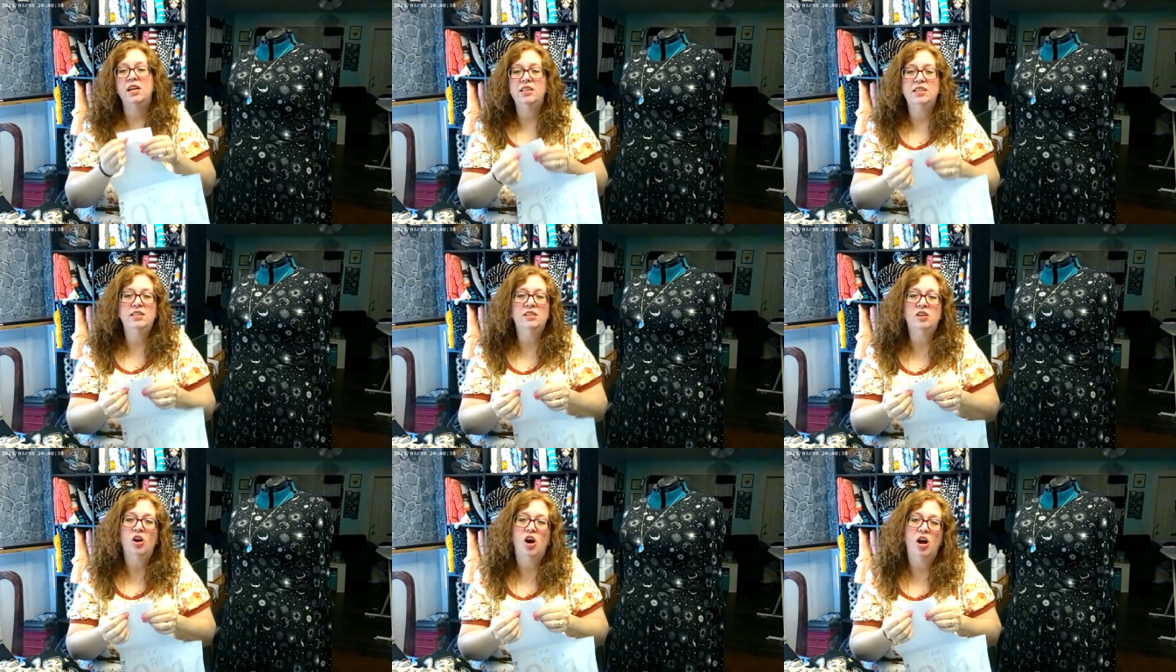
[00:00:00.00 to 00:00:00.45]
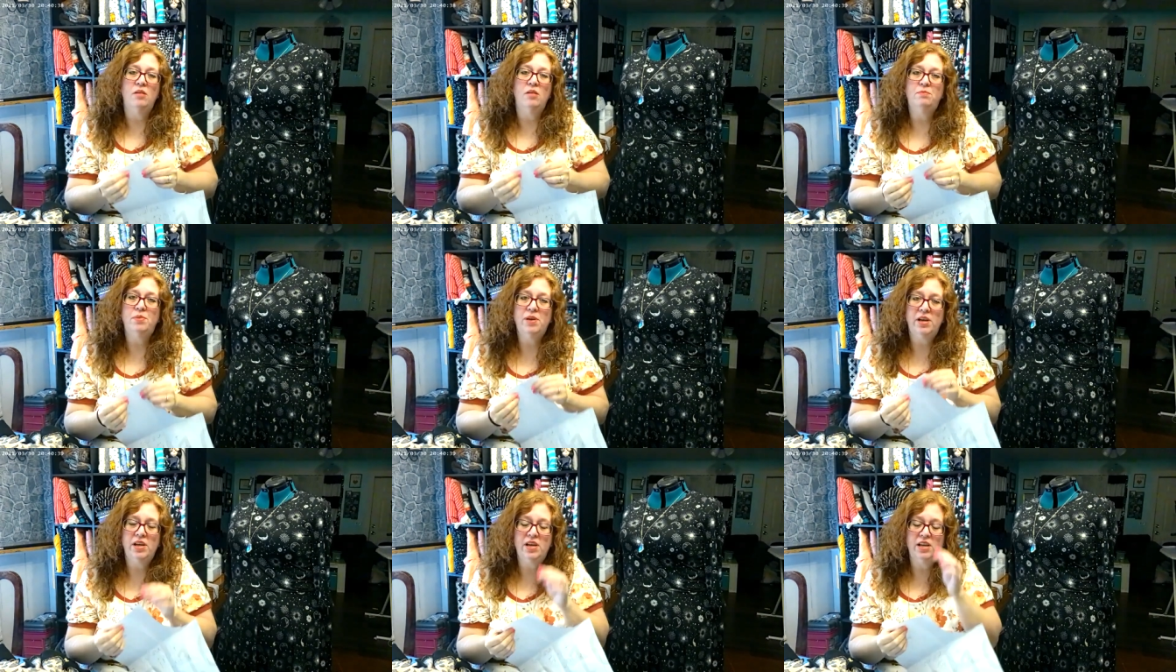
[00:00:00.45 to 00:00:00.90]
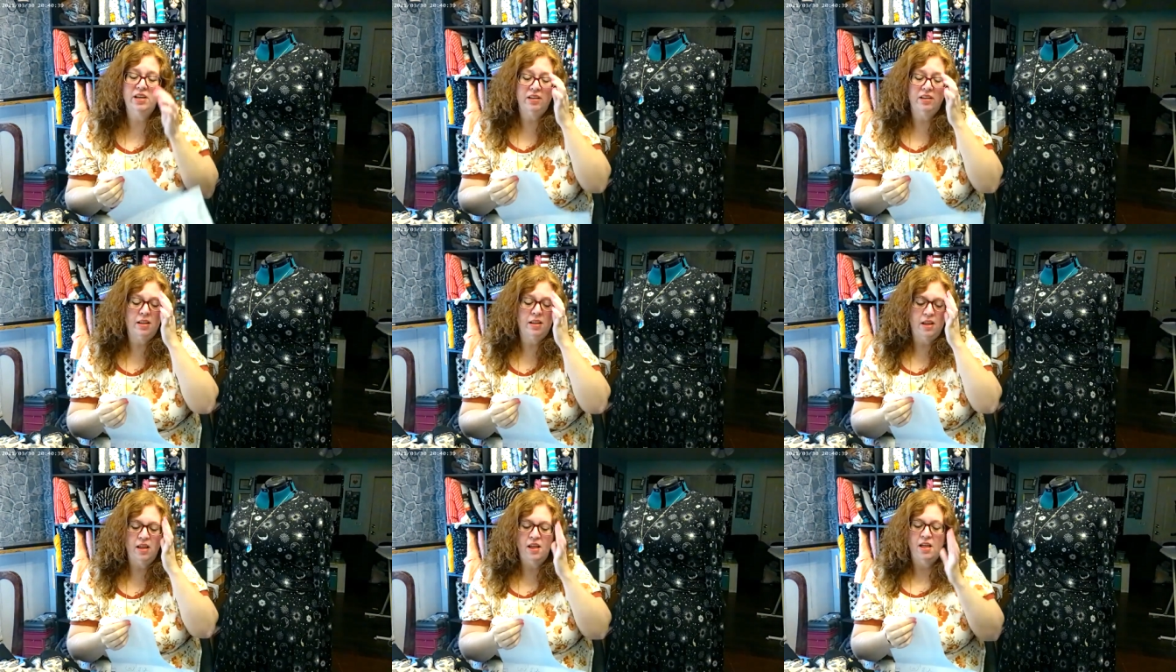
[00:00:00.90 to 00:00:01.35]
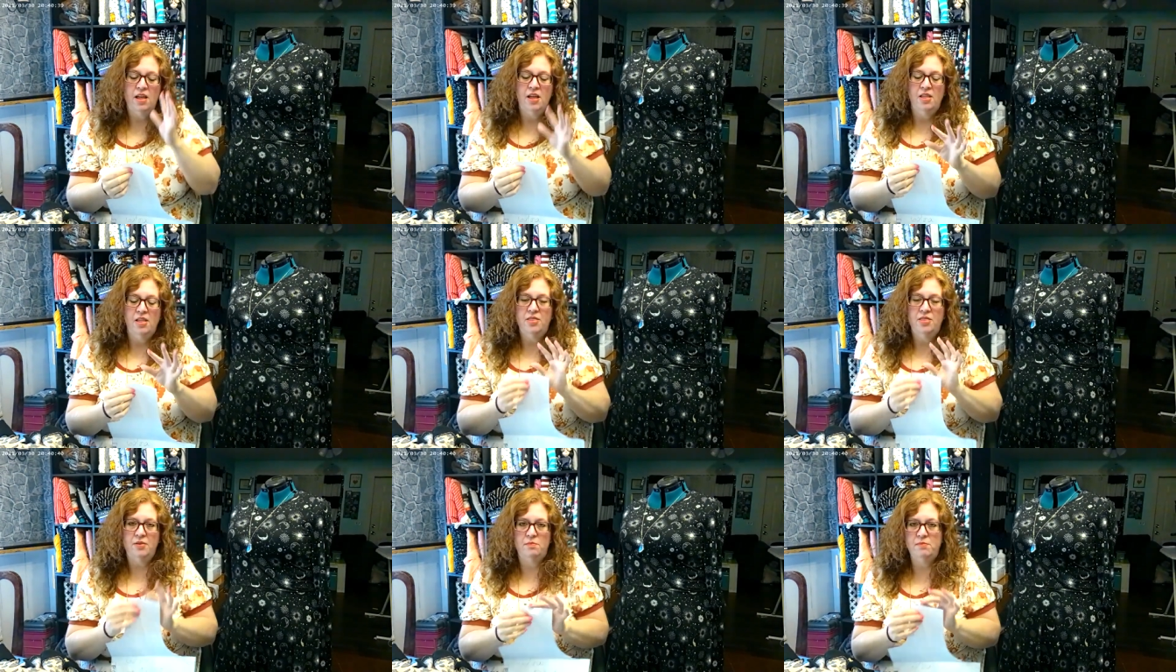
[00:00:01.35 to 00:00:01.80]
did not put
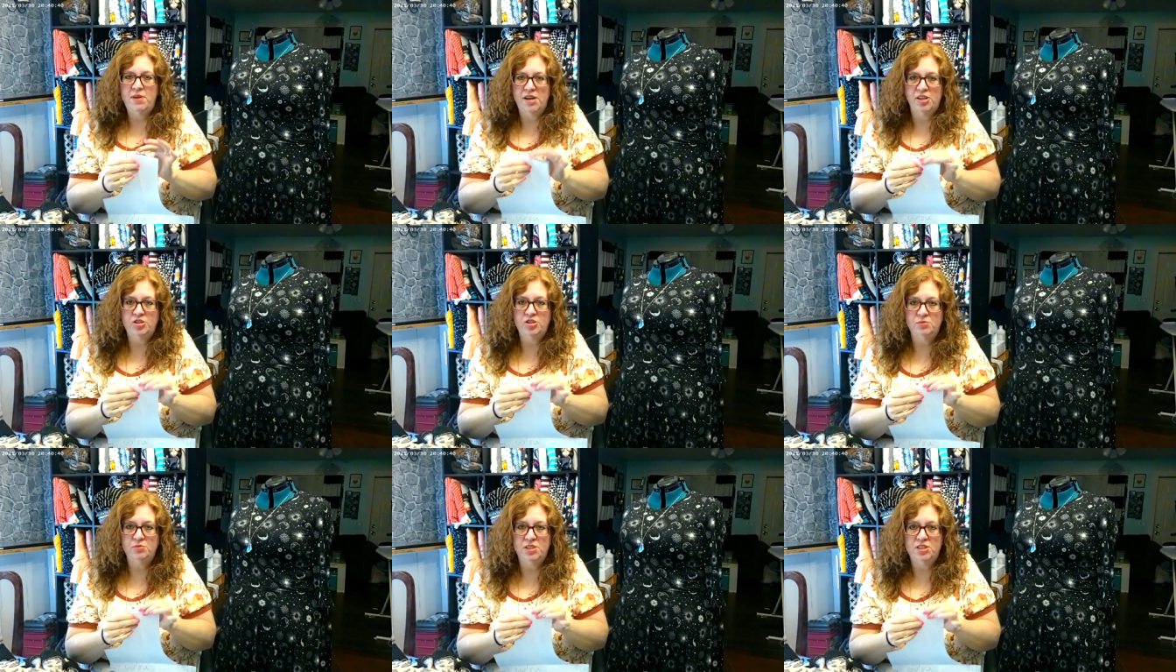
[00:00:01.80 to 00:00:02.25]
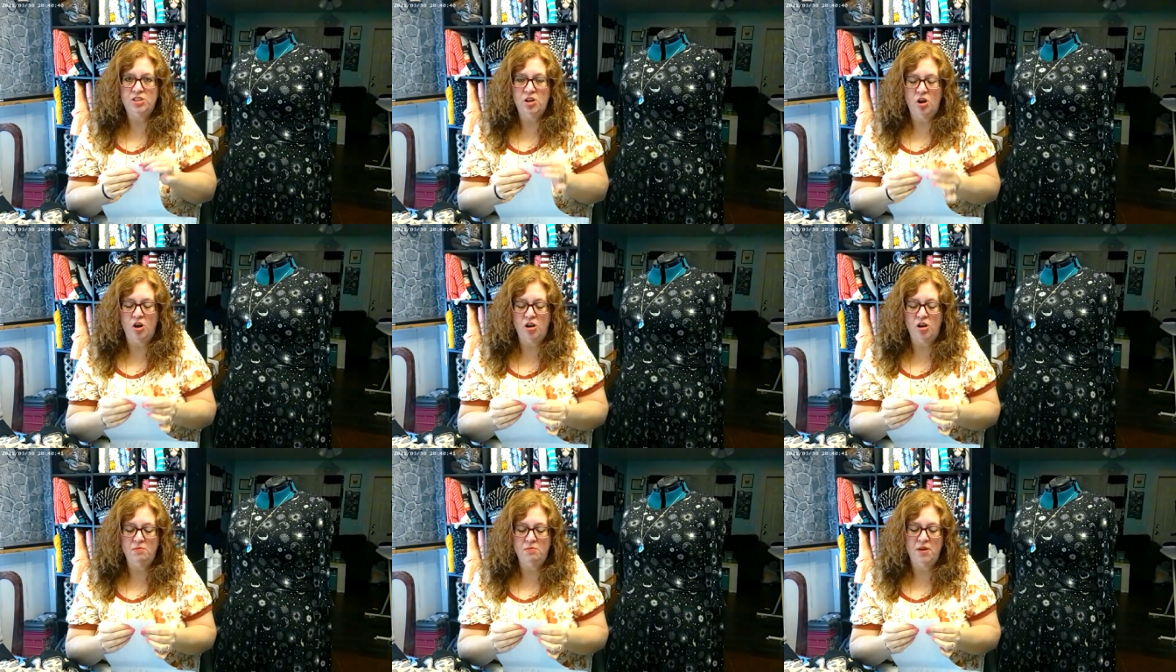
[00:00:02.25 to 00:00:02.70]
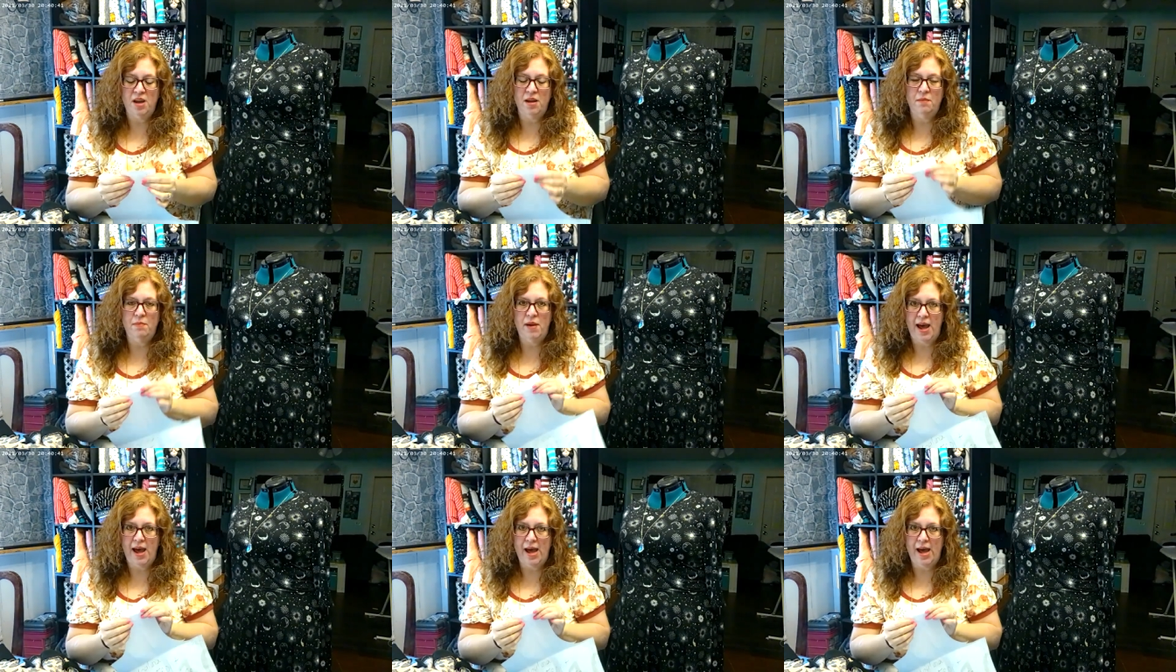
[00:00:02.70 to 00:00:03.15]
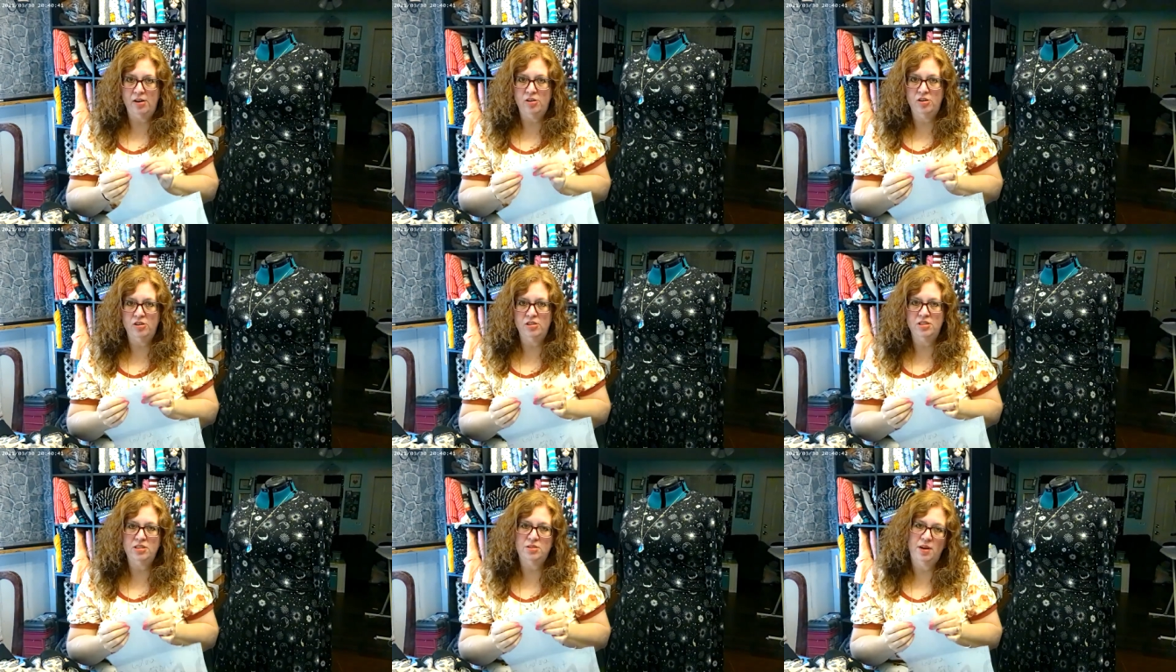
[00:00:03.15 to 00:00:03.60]
the measurements on my
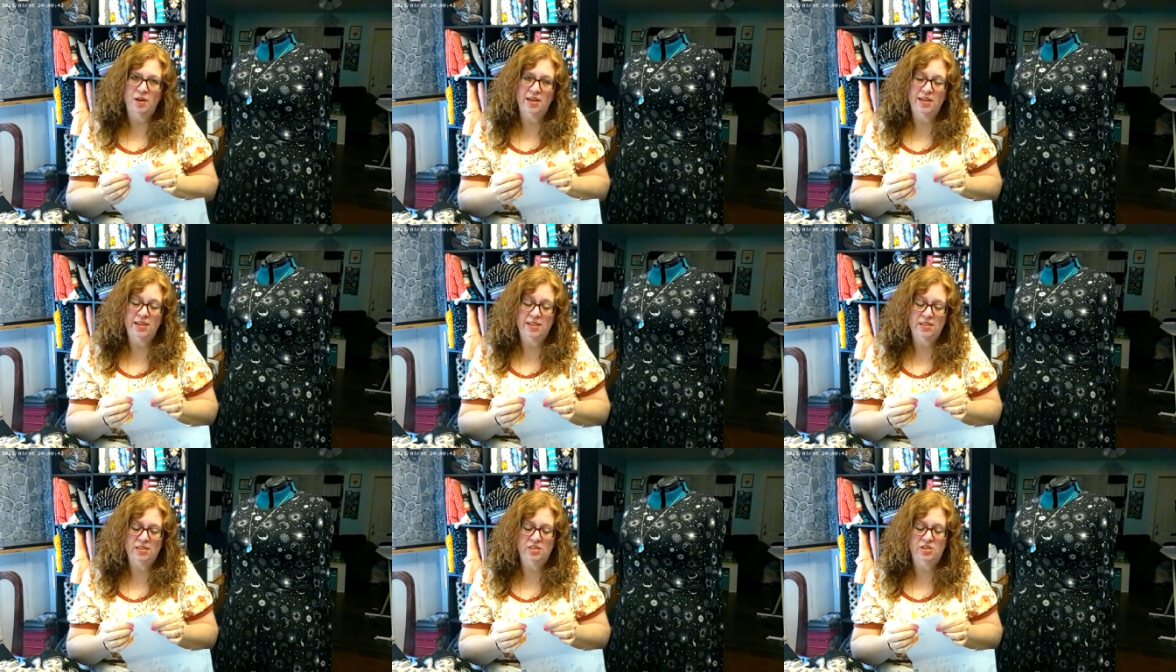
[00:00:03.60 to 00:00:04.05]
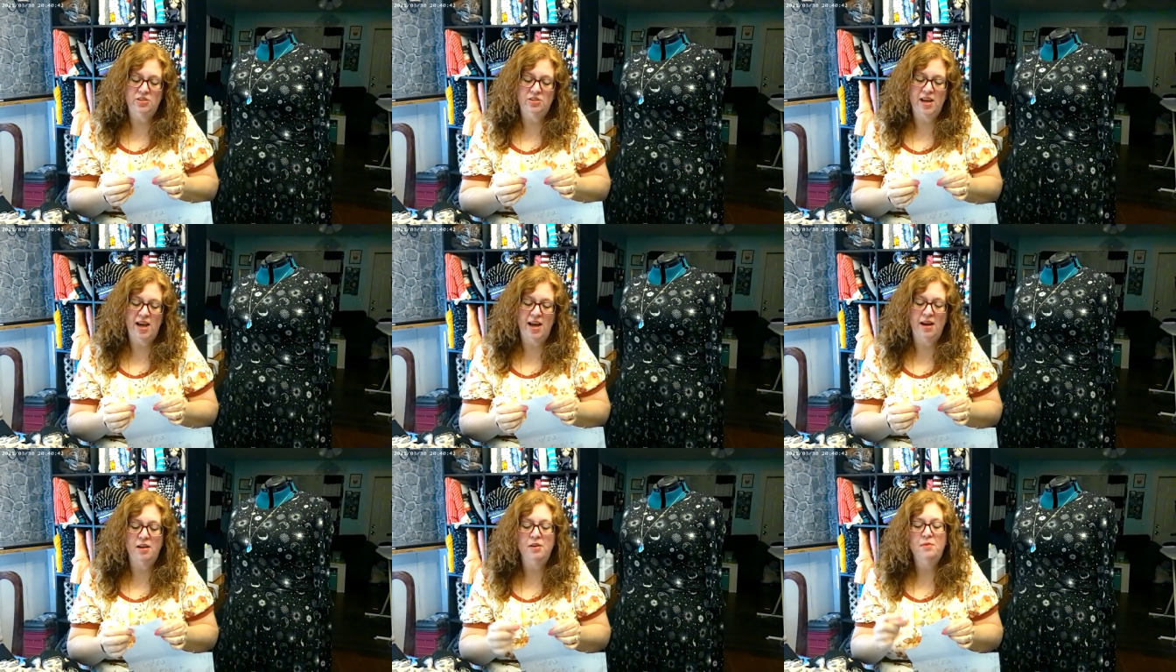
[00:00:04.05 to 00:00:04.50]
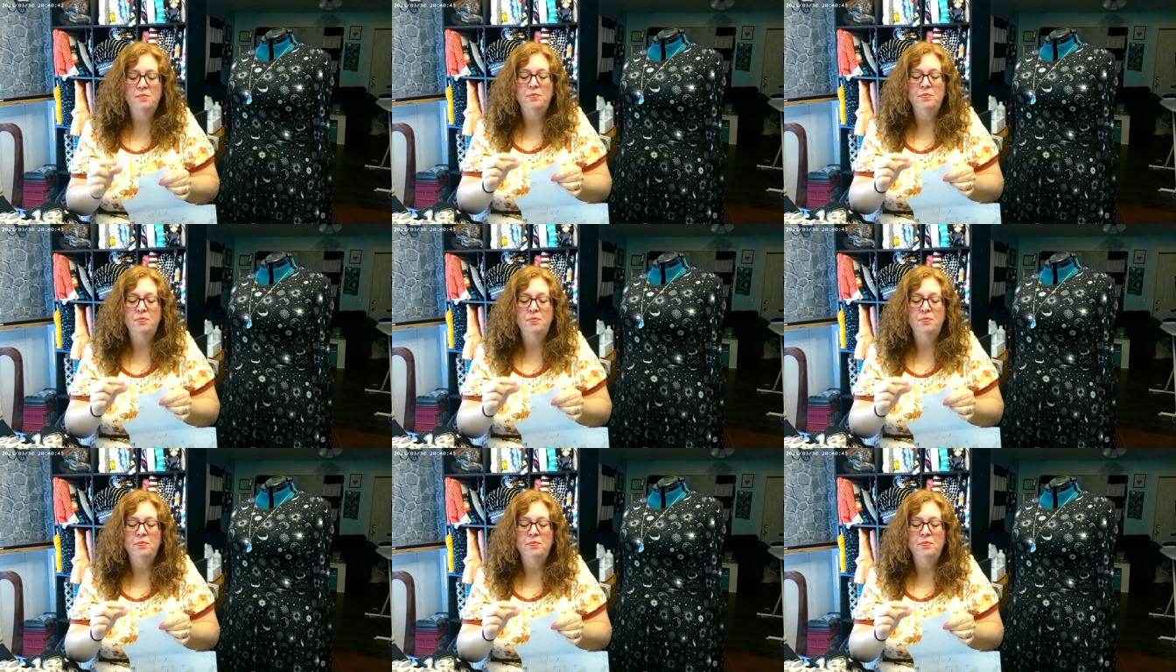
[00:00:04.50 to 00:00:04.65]
pattern, so I need to do that.